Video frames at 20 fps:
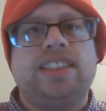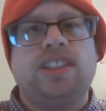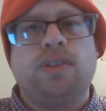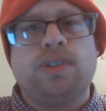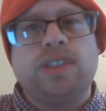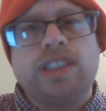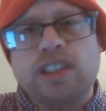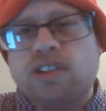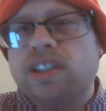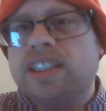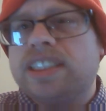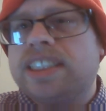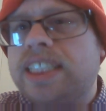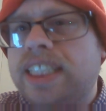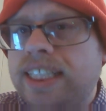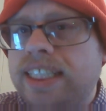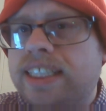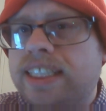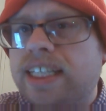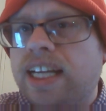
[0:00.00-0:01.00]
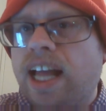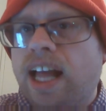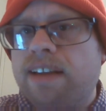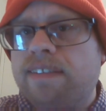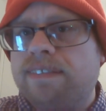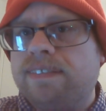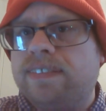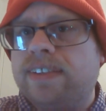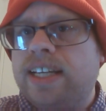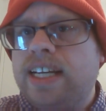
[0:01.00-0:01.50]
So it's a critique
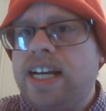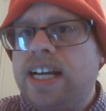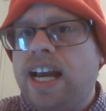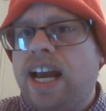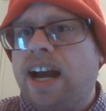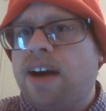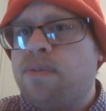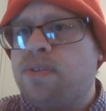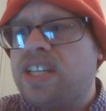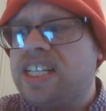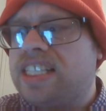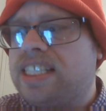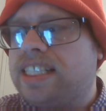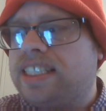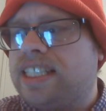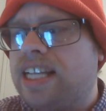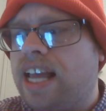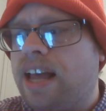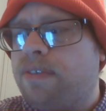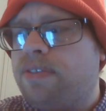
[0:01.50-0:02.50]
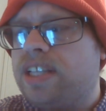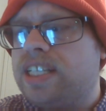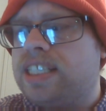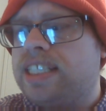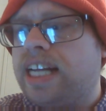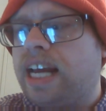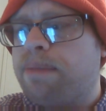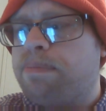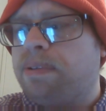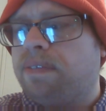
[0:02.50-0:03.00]
of this
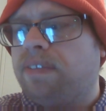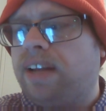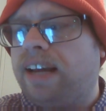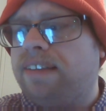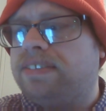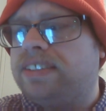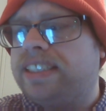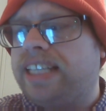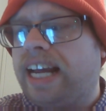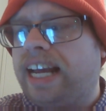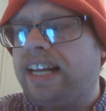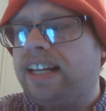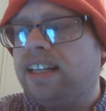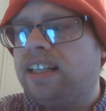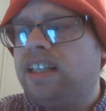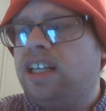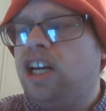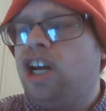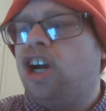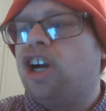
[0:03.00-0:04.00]
type of lifestyle.